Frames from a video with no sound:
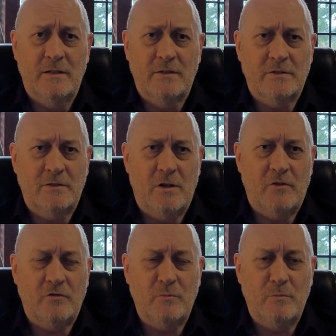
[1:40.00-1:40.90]

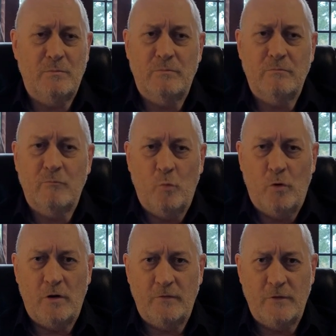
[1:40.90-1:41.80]
starts from when
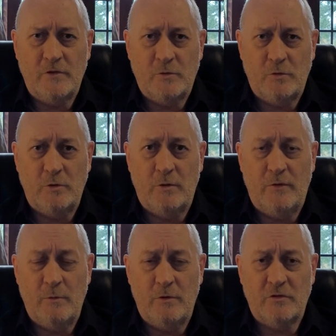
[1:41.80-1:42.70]
I first saw a
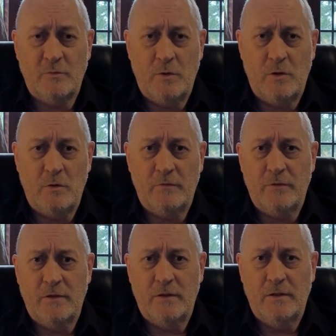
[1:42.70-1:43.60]
UFO when I was 12
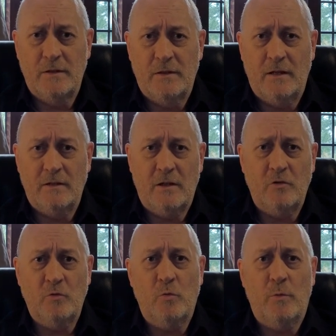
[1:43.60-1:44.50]
and
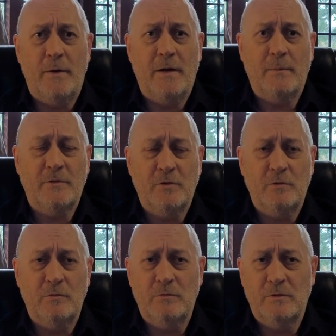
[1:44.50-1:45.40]
goes all the way up
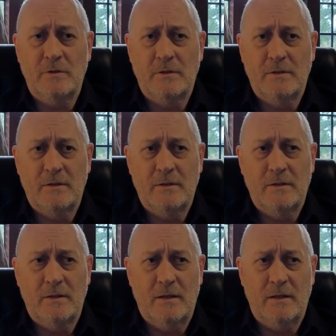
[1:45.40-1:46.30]
to
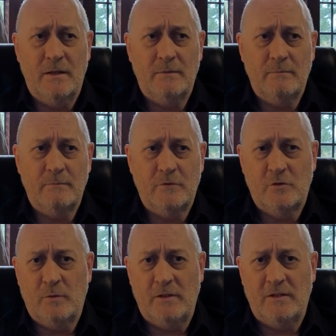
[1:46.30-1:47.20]

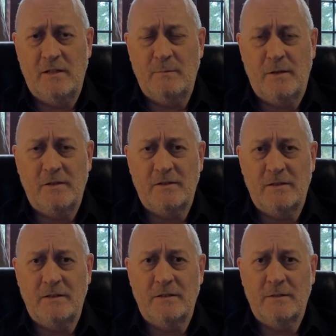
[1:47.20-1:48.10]
2010
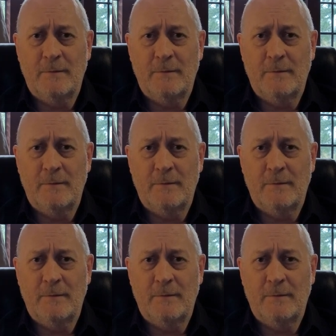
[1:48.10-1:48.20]
basically.